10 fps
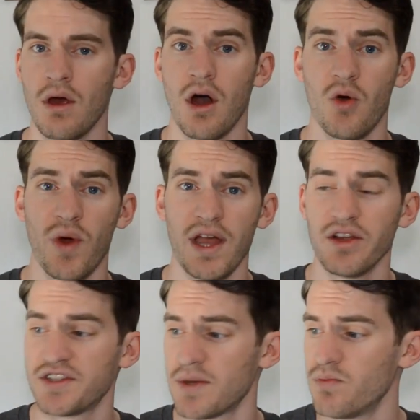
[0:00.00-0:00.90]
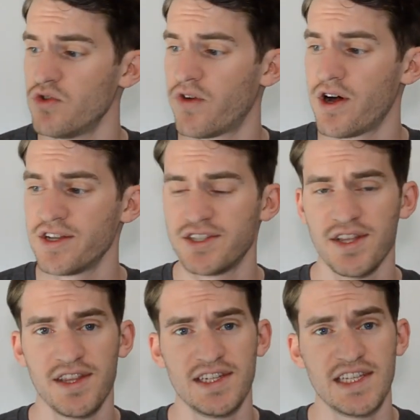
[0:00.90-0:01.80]
Alright, let's move on to
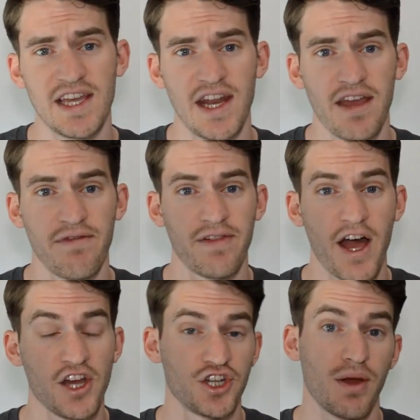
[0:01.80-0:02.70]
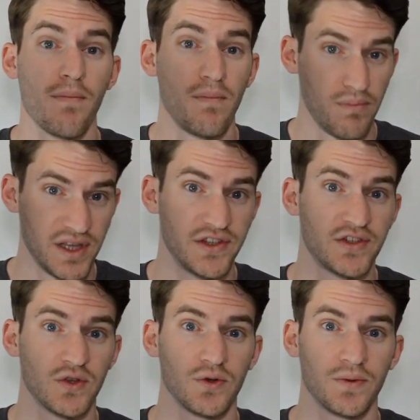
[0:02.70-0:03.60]
the DNA Flash
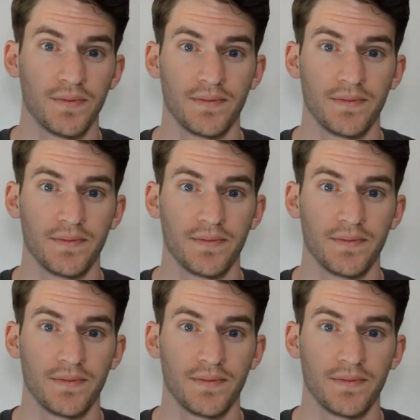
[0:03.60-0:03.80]
midsole.